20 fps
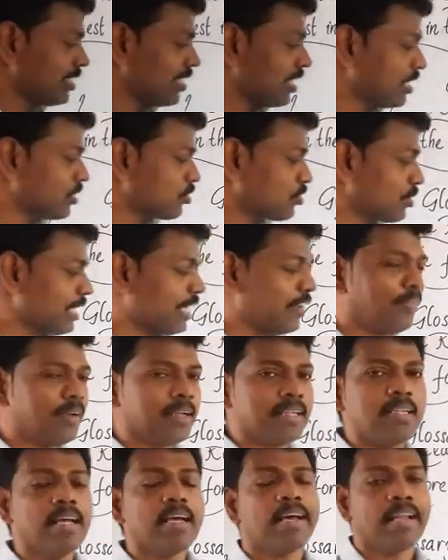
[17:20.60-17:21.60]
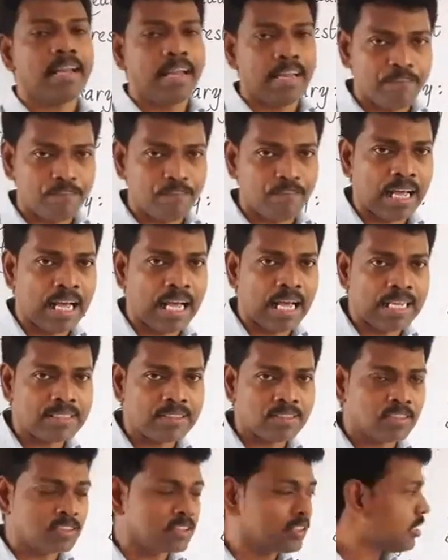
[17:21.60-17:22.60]
a tree with red
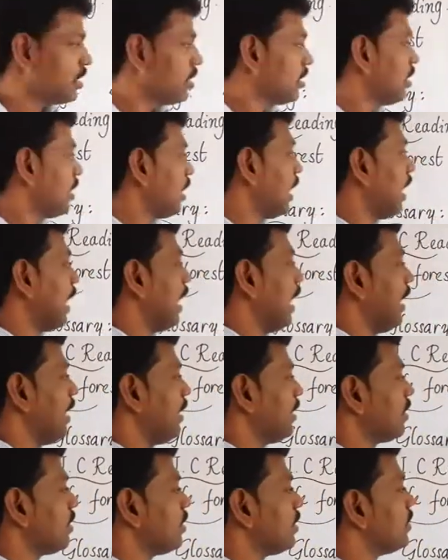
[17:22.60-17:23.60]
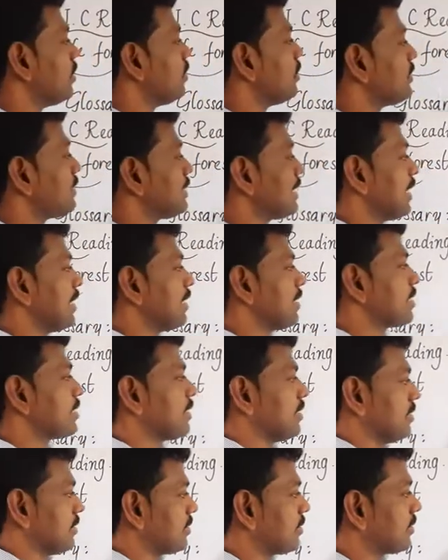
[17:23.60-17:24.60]
flowers, and
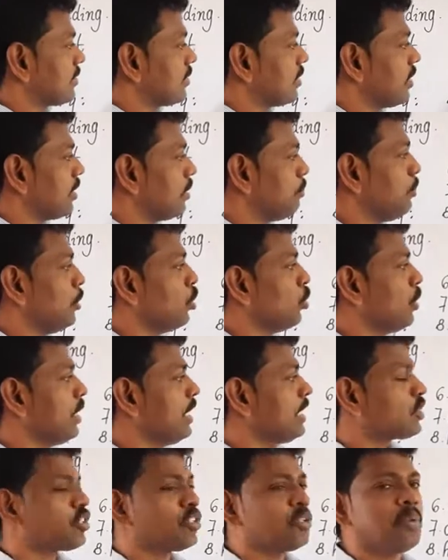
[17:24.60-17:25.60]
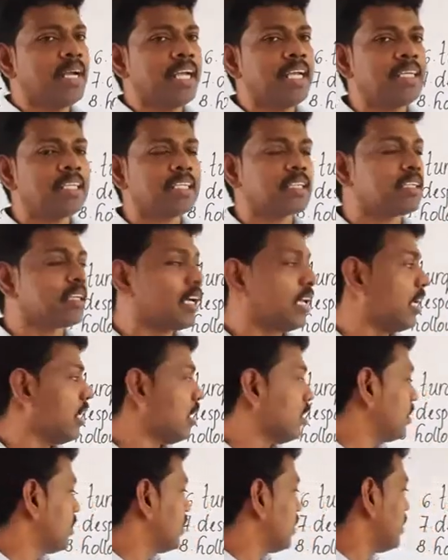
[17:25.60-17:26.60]
turquoise, a bluish green
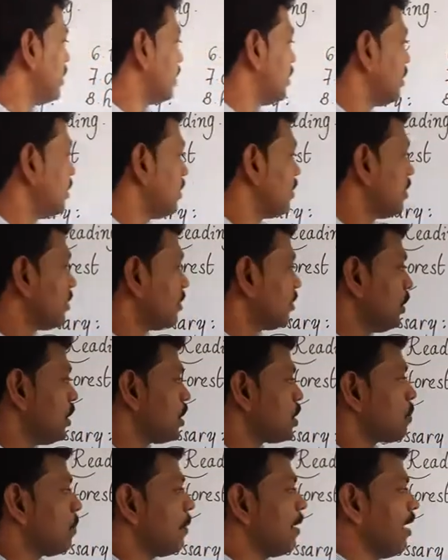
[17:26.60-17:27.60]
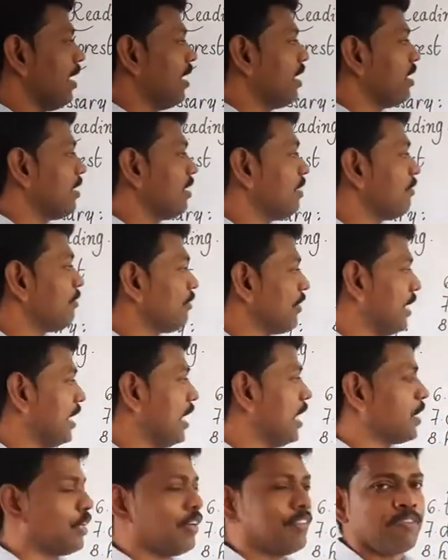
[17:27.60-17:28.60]
color, despair,
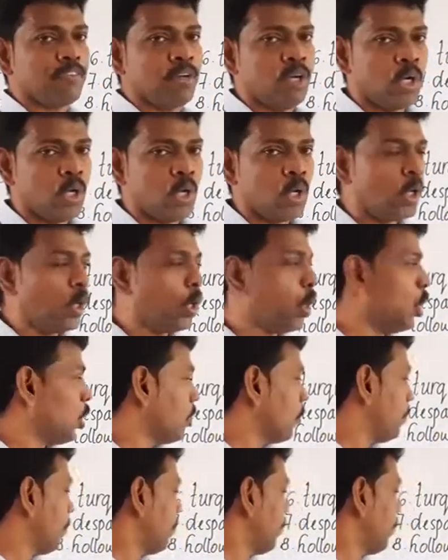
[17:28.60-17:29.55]
feeling of no hope,